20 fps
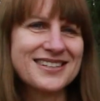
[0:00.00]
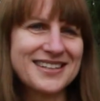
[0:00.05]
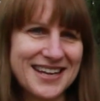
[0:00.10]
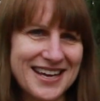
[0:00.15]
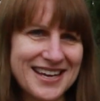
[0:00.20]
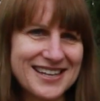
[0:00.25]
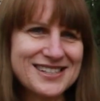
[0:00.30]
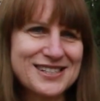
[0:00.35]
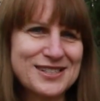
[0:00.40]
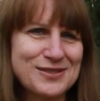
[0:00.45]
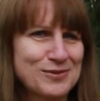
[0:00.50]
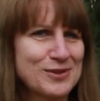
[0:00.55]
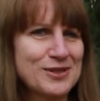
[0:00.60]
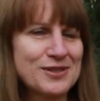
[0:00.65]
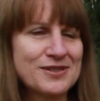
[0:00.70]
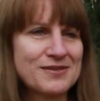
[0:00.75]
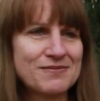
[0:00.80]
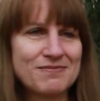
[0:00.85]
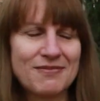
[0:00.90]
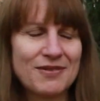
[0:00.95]
yes, it
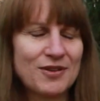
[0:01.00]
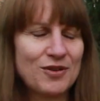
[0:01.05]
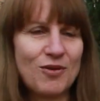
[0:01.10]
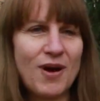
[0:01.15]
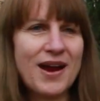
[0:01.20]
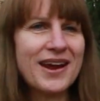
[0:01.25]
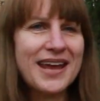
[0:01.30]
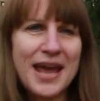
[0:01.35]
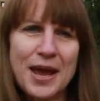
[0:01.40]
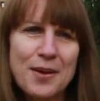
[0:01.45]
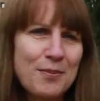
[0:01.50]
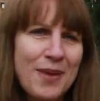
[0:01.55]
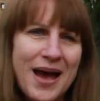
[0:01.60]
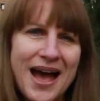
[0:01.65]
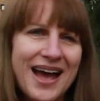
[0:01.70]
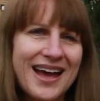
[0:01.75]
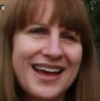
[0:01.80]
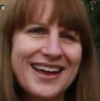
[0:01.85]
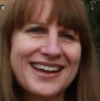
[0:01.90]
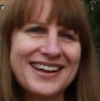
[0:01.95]
was a great
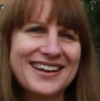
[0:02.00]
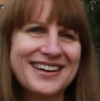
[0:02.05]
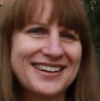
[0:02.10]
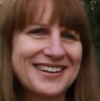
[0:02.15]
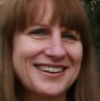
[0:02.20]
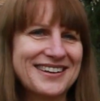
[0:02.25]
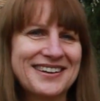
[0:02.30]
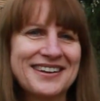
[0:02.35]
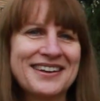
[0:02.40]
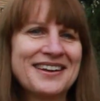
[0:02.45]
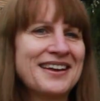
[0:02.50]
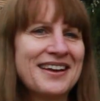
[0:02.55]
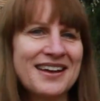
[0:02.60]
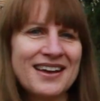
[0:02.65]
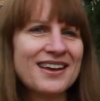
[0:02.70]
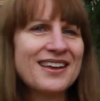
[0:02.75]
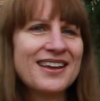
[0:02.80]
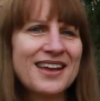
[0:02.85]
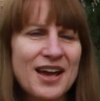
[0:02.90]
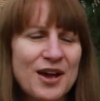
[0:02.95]
campaign and
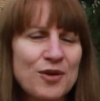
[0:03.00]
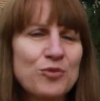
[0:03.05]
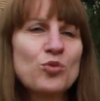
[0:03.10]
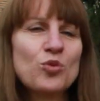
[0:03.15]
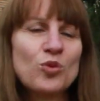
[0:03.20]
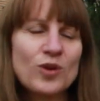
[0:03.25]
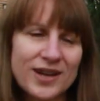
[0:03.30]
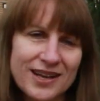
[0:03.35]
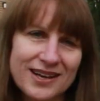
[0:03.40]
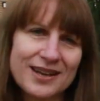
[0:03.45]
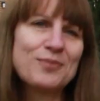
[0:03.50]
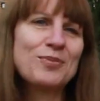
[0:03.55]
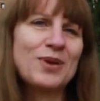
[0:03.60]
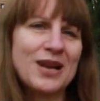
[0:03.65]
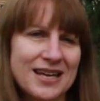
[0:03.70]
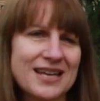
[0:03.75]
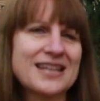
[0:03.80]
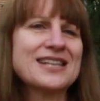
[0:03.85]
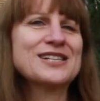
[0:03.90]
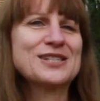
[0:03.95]
yeah, really
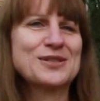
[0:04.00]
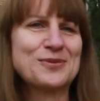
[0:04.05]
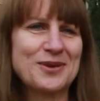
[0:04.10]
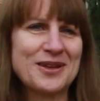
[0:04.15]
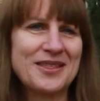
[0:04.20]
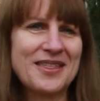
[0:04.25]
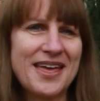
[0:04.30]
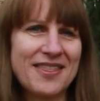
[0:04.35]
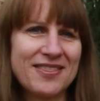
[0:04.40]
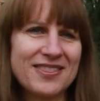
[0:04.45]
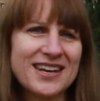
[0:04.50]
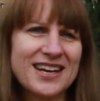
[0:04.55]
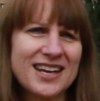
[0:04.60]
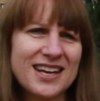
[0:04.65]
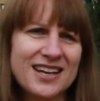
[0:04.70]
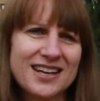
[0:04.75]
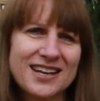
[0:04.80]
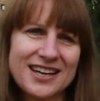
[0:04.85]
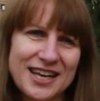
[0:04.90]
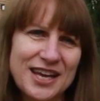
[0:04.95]
pleased with
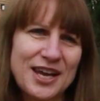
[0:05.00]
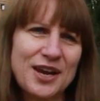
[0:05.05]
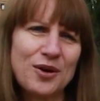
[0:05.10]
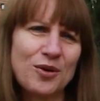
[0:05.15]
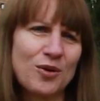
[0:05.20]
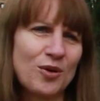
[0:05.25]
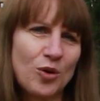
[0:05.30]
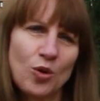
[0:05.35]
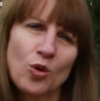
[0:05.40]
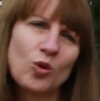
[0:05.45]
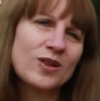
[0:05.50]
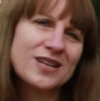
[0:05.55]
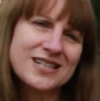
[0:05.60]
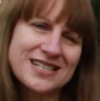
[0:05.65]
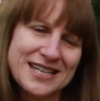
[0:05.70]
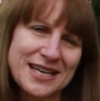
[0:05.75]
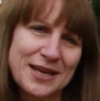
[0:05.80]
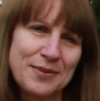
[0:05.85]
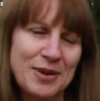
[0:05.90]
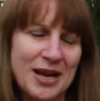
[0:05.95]
Anthony and Kira and all the
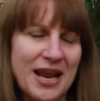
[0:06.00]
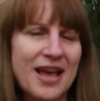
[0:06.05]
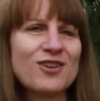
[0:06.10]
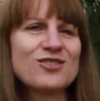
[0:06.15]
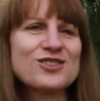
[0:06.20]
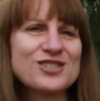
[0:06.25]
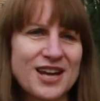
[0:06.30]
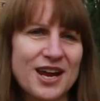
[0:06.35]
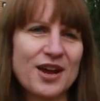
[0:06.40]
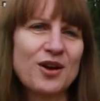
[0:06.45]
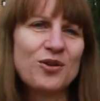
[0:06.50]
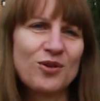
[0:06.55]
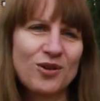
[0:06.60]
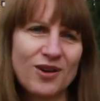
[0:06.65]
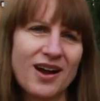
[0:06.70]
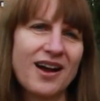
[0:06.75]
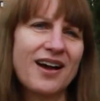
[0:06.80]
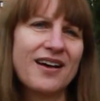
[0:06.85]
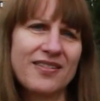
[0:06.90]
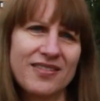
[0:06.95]
team at LJ
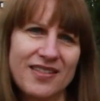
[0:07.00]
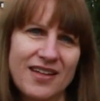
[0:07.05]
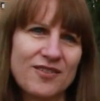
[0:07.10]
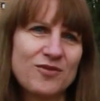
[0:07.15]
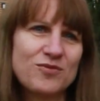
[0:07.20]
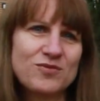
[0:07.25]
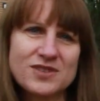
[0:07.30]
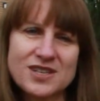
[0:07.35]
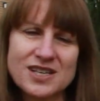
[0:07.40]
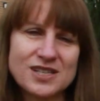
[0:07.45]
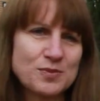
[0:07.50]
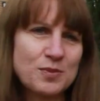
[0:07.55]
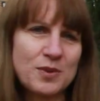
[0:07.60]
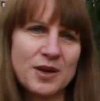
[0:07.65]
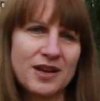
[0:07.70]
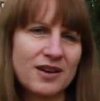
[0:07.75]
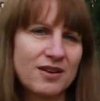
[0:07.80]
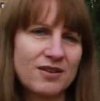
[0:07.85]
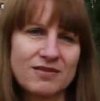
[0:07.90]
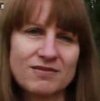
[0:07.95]
Hooker. They've just
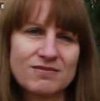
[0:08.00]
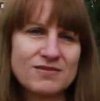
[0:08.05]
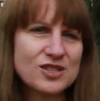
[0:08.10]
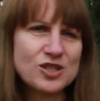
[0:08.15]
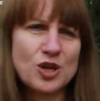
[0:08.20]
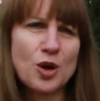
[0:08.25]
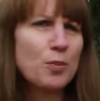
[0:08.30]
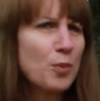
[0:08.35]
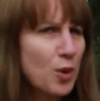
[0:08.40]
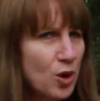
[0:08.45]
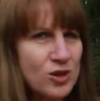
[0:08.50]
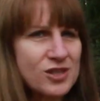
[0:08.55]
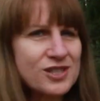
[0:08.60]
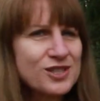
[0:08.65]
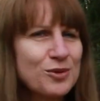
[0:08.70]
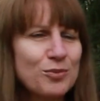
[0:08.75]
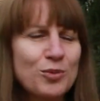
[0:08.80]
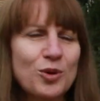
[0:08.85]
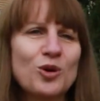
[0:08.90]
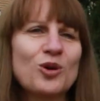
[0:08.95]
been so
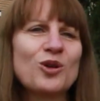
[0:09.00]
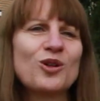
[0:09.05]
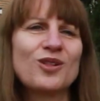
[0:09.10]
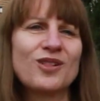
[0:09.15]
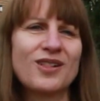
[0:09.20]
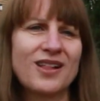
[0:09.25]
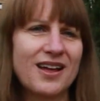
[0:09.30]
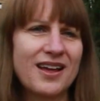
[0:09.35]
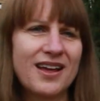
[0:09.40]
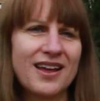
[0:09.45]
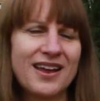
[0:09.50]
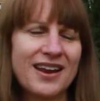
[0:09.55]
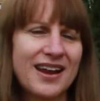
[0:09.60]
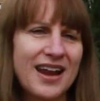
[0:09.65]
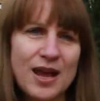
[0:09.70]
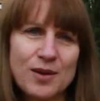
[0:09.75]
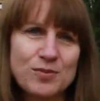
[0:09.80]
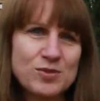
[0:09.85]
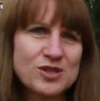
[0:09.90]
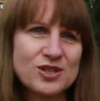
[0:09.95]
personable and
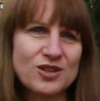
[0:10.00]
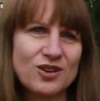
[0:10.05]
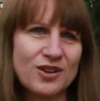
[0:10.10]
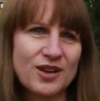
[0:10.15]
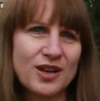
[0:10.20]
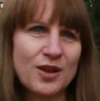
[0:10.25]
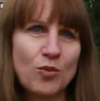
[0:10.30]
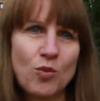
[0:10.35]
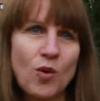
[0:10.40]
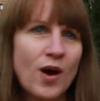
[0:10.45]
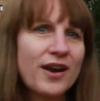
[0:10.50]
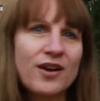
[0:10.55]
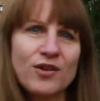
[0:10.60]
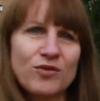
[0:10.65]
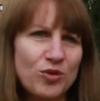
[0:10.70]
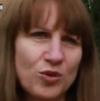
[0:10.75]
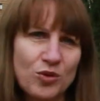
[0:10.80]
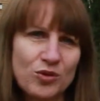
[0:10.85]
absolutely wonderful